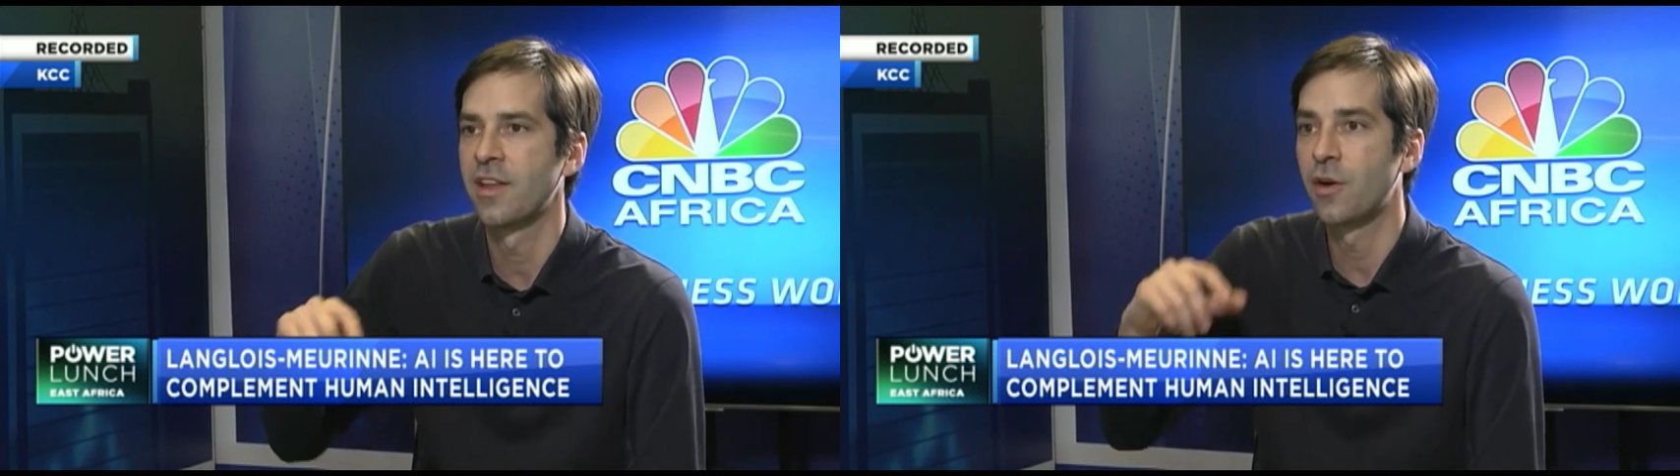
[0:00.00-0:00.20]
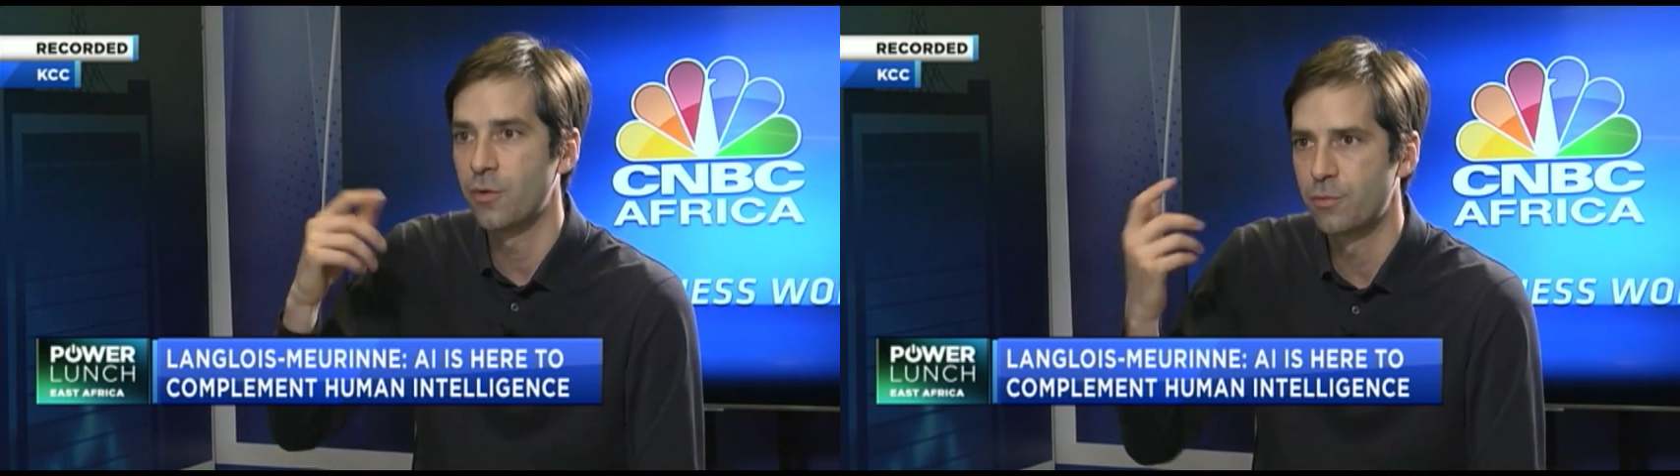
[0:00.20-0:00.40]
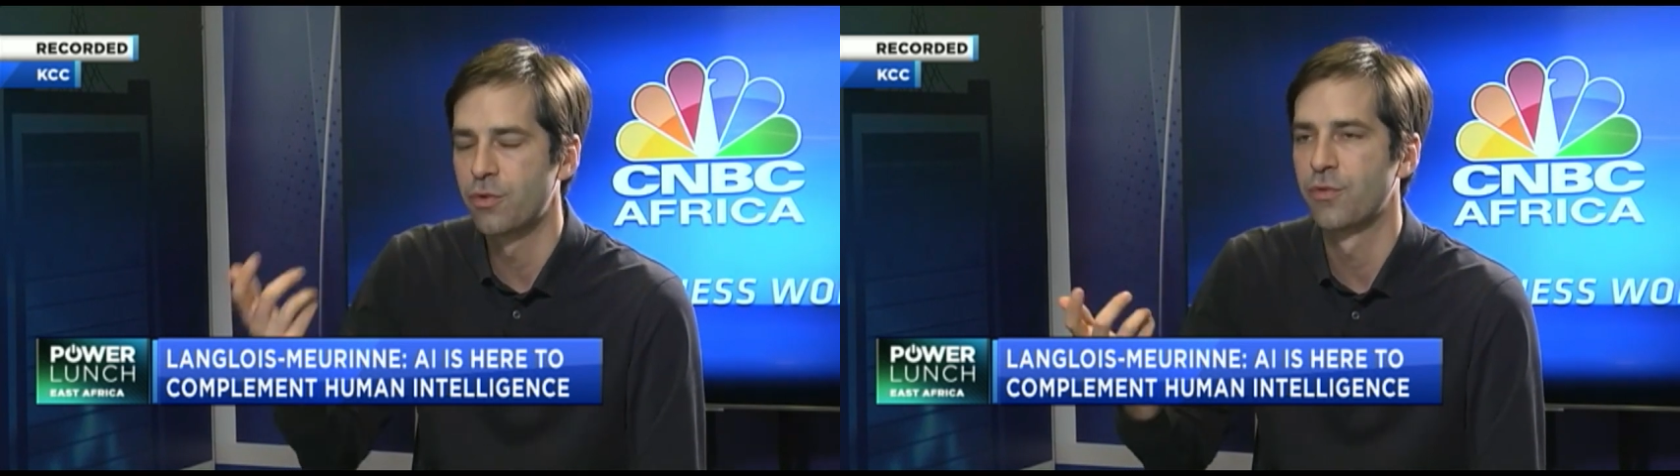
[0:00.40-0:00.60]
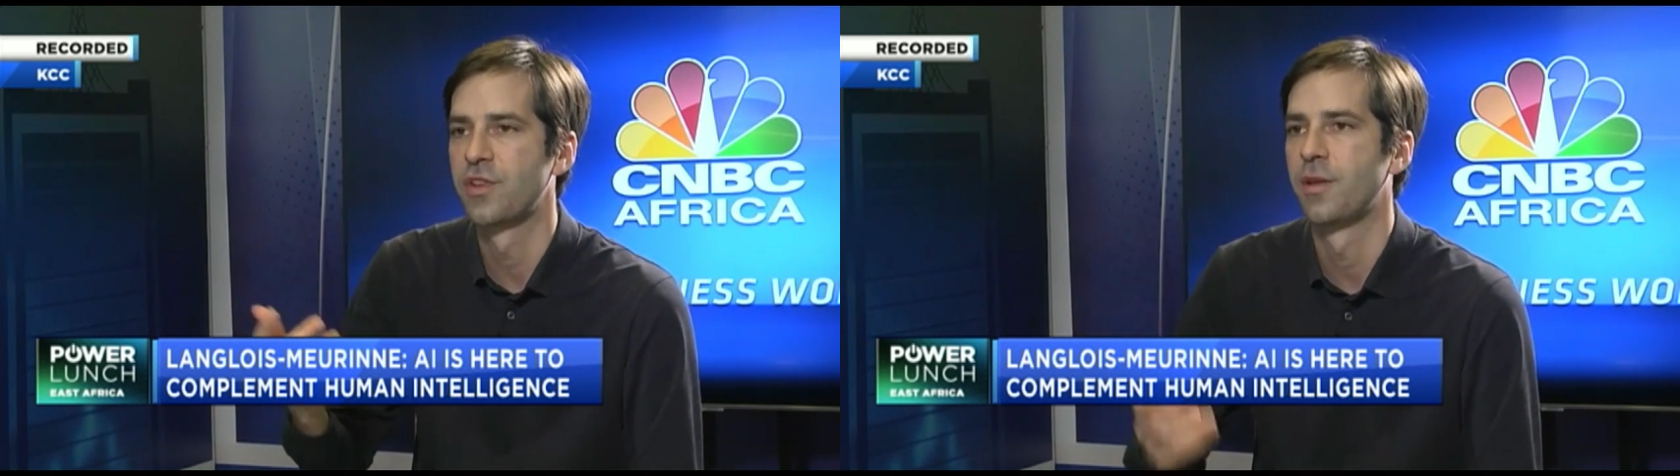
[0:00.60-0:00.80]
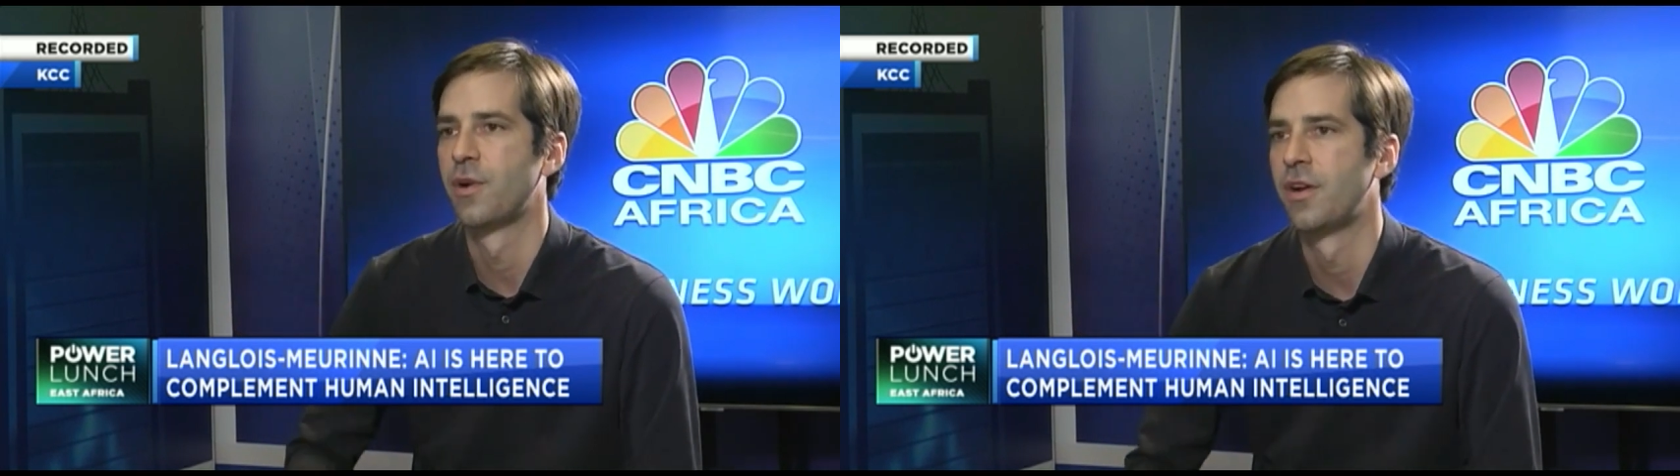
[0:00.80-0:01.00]
line, now
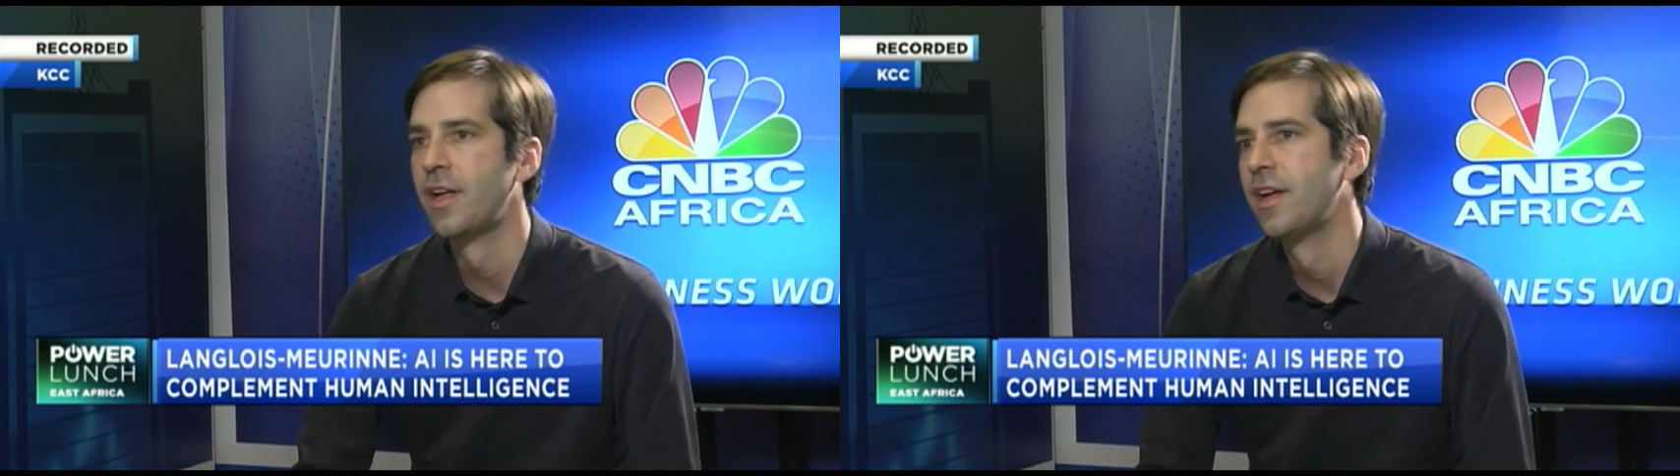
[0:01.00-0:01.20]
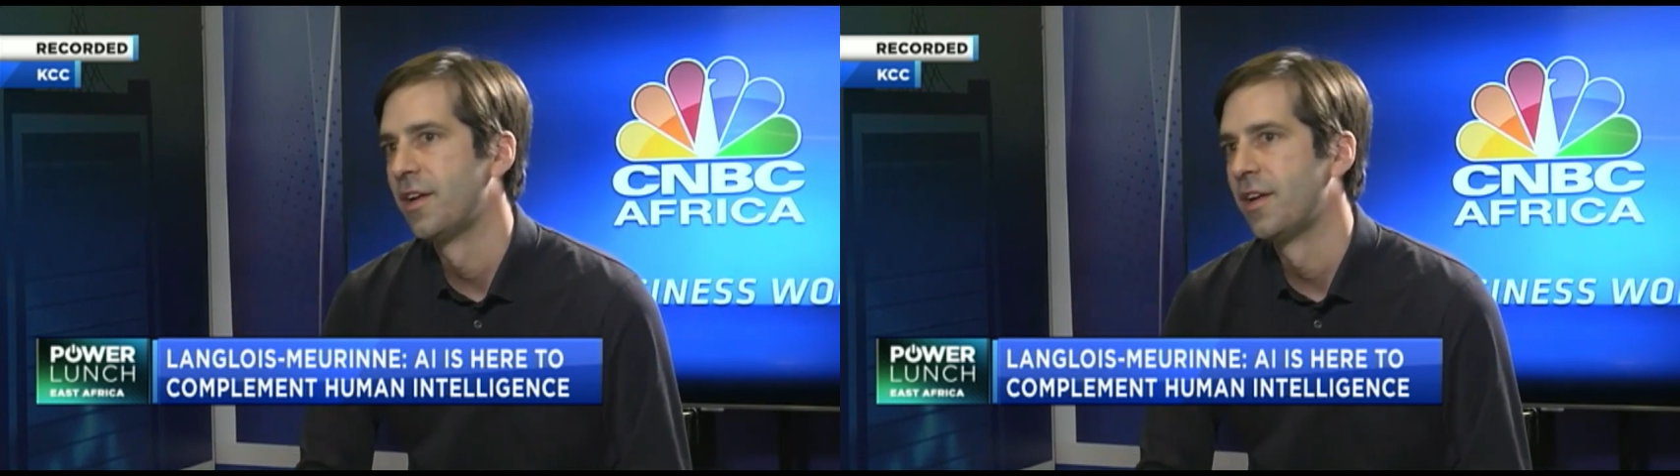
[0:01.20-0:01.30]
profitable.